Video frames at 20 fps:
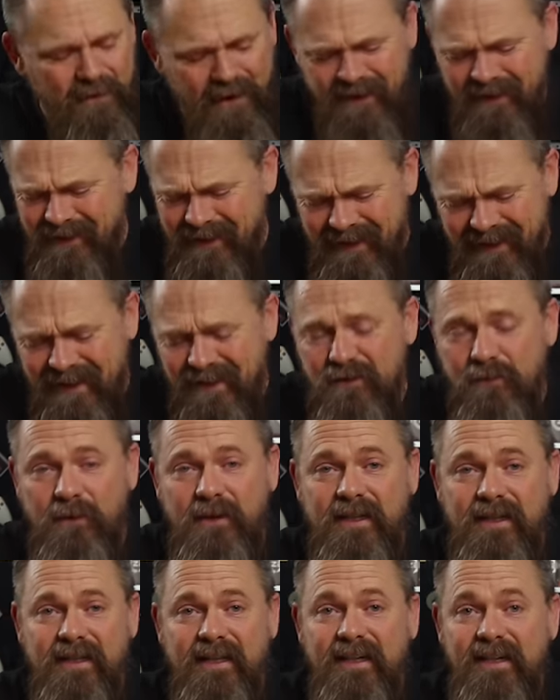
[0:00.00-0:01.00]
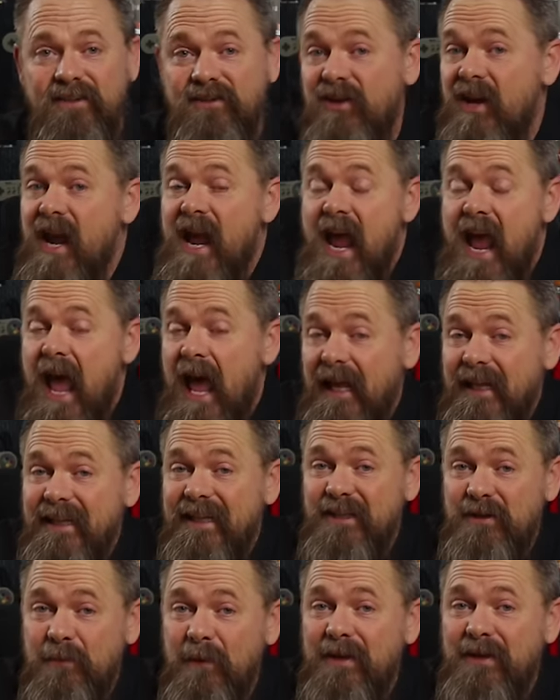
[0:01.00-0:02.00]
but it is what it is. At
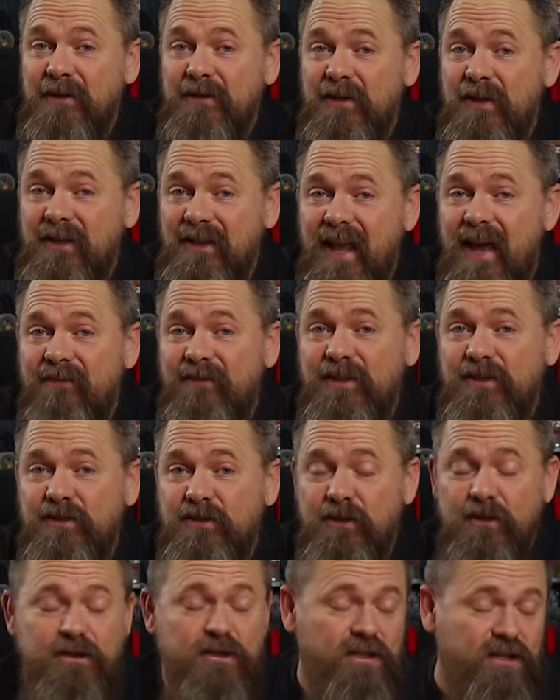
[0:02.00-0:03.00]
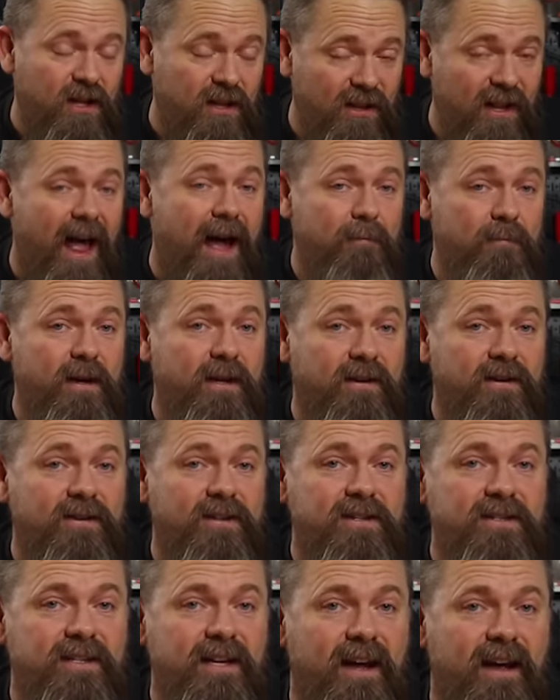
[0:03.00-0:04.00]
least Windows 11 search is a lot better
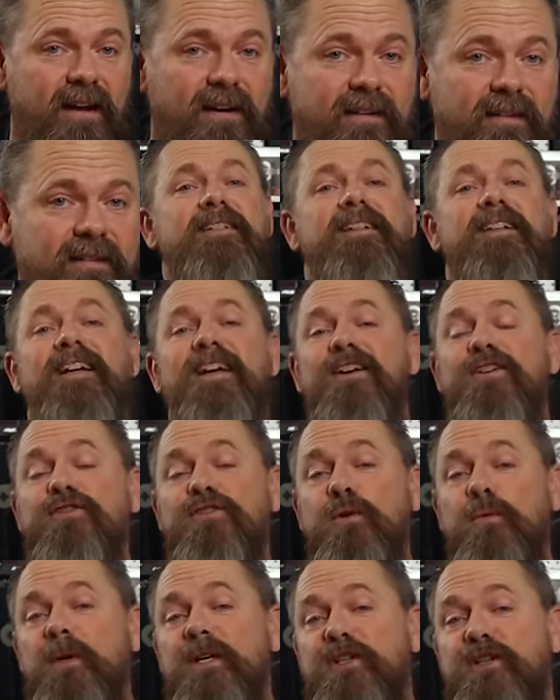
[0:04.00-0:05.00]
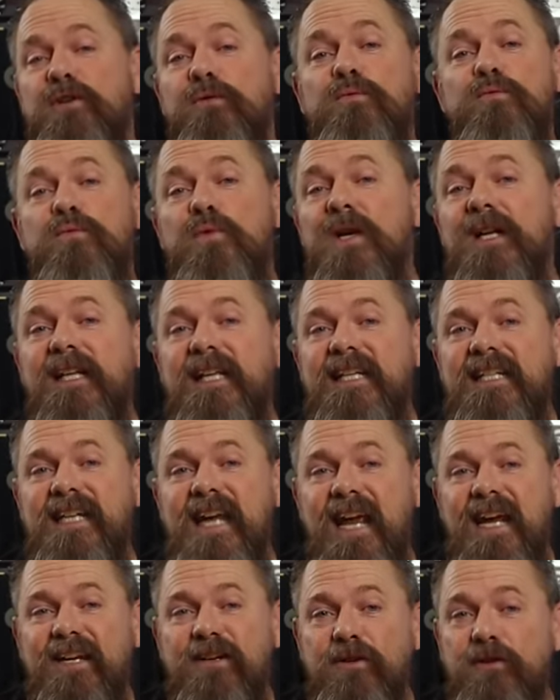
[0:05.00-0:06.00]
than 10. So we should really
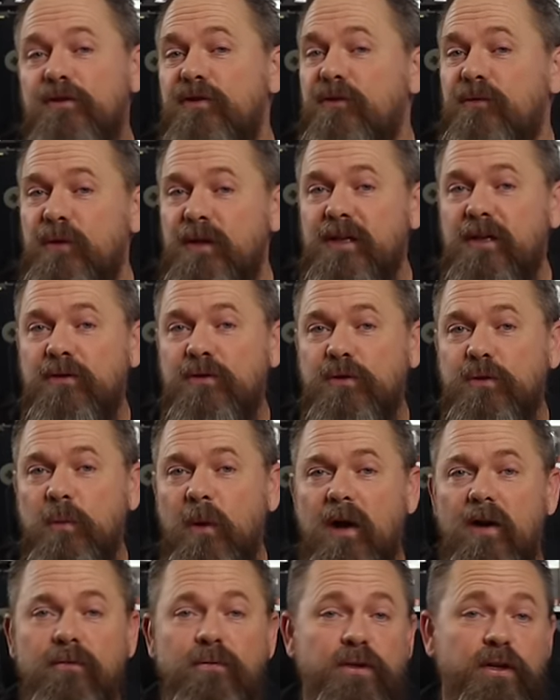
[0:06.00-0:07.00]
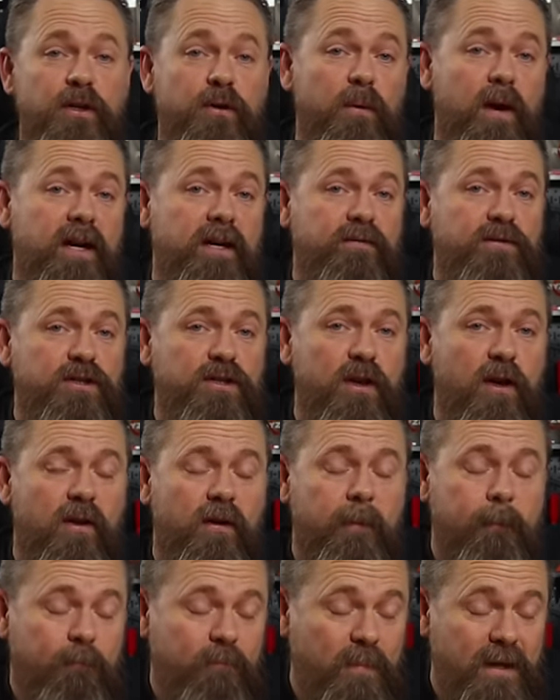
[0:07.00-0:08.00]
take news of Windows 12 with a grain of
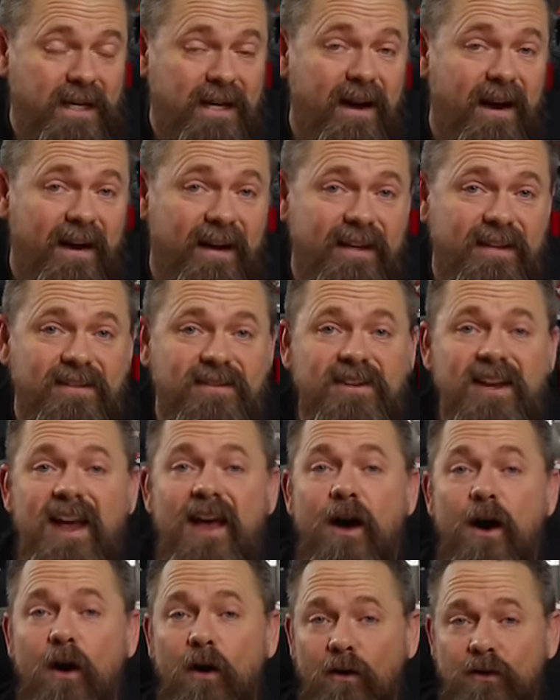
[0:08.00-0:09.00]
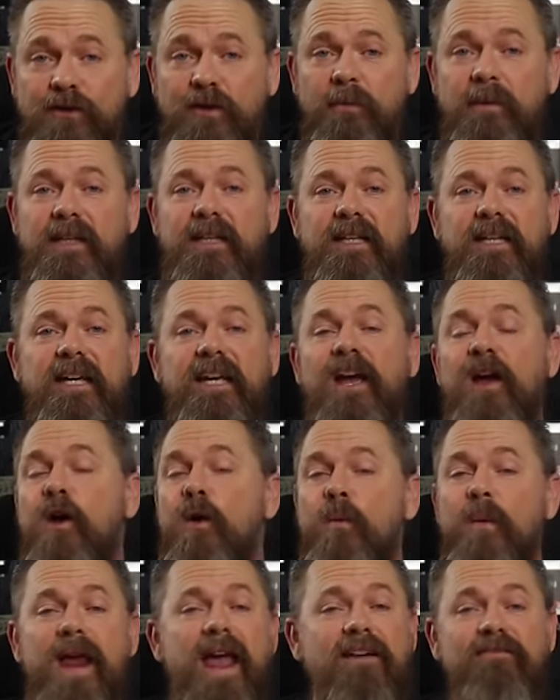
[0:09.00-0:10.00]
salt because ultimately
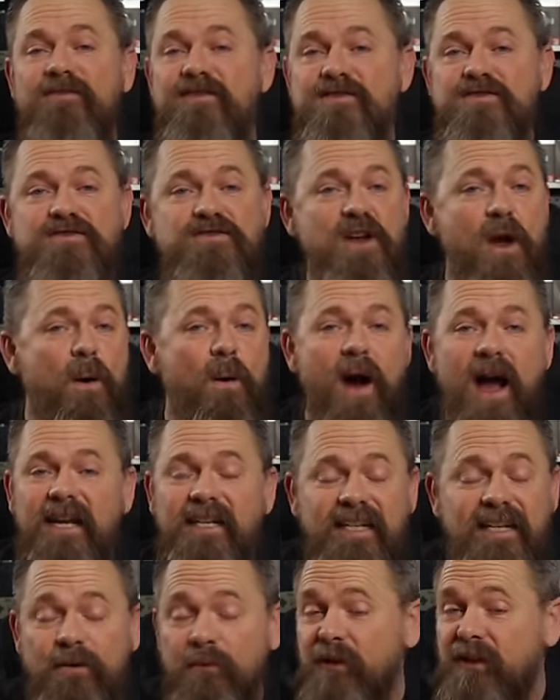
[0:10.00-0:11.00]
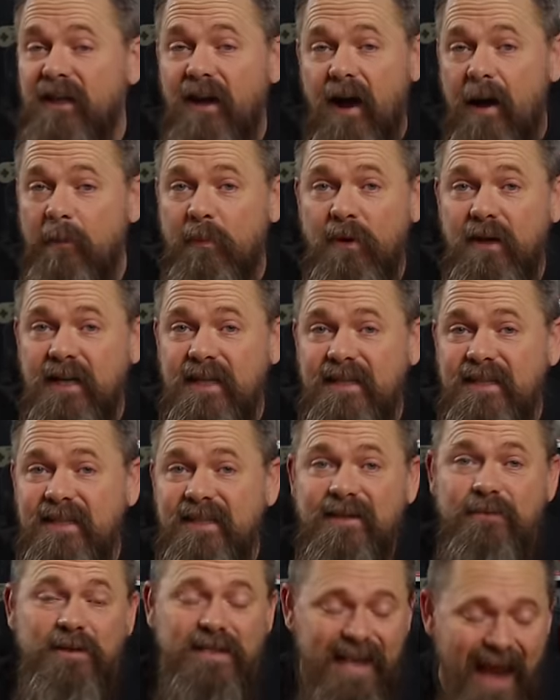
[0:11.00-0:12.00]
we have no idea what the operating
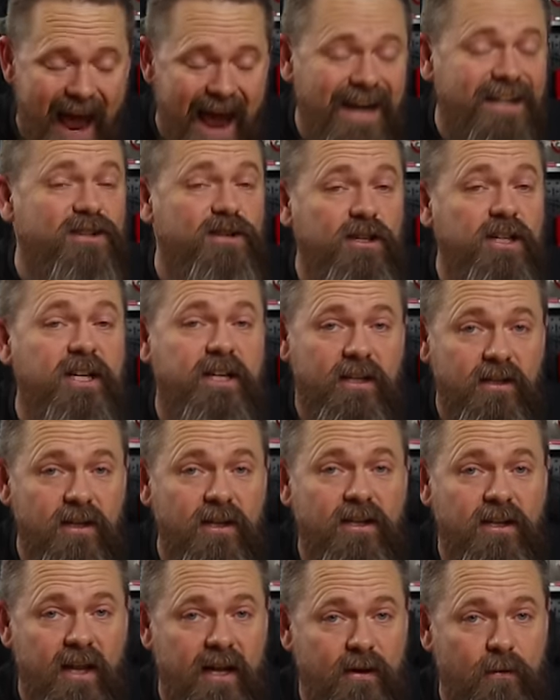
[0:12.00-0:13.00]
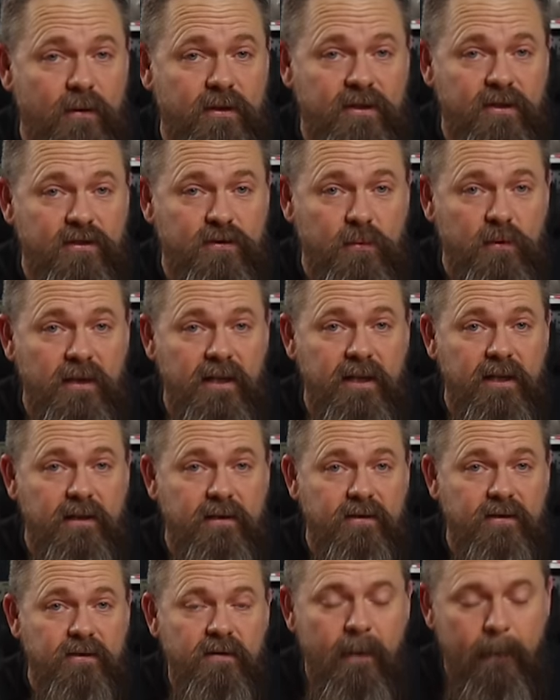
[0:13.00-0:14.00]
system is actually going to look like once it's
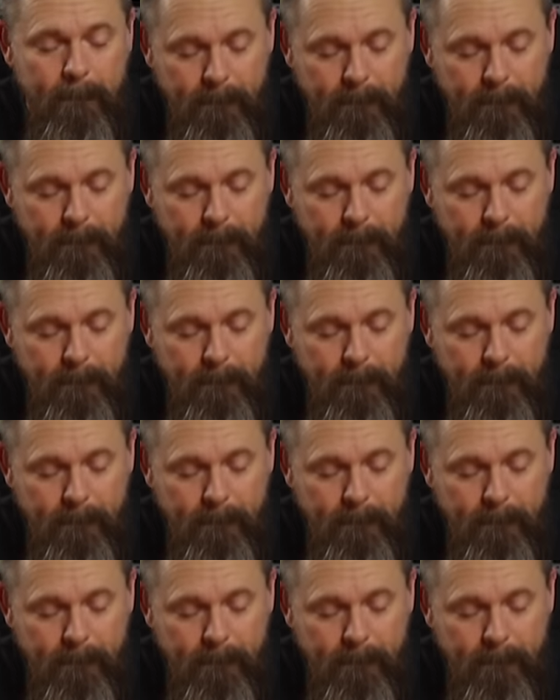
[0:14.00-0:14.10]
released.